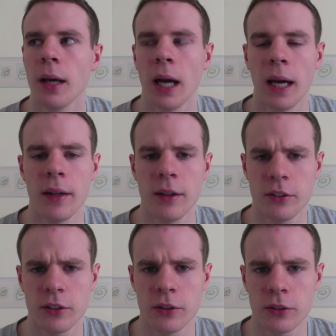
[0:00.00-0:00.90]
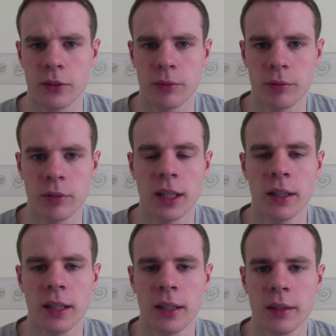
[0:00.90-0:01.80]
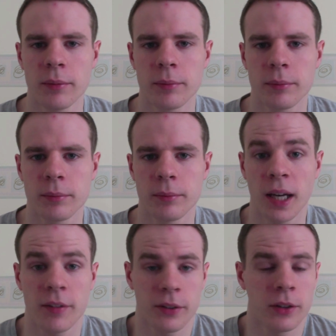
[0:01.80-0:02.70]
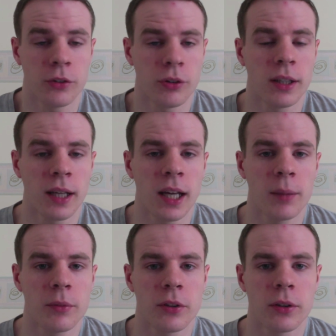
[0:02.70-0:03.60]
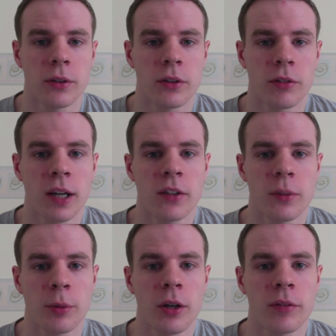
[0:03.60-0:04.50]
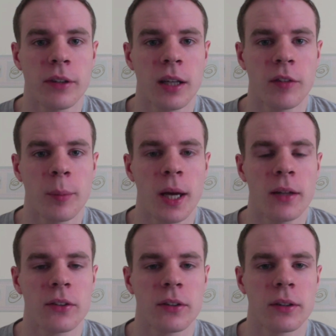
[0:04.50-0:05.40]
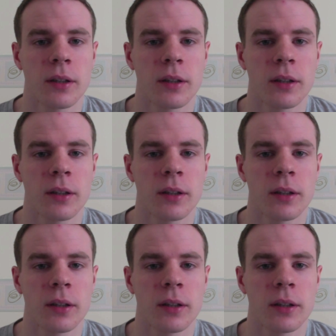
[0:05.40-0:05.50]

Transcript: And this is really, I feel, has really helped to raise the profile of MS.